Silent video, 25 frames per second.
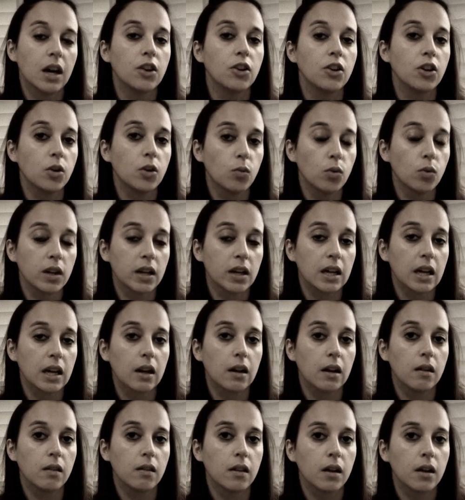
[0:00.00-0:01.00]
and you want to
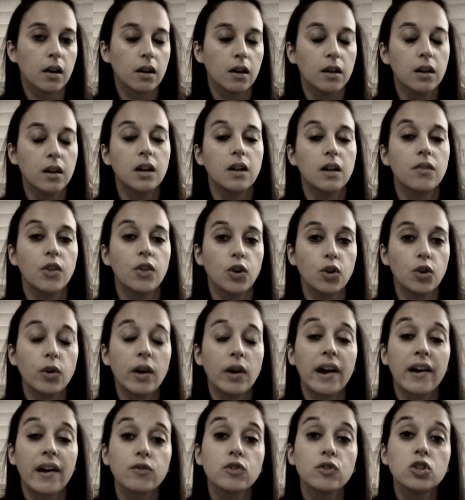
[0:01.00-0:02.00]
get in there, then
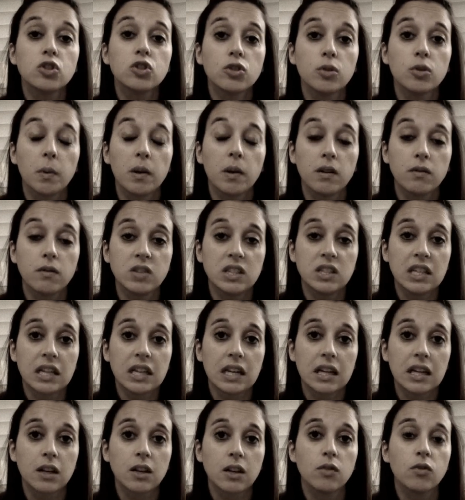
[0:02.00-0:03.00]
you have to do a bit of
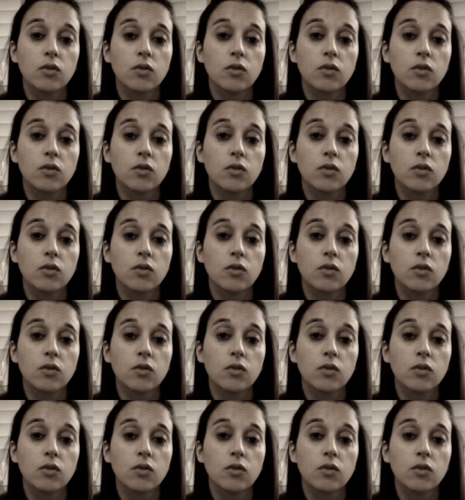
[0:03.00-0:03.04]
digging.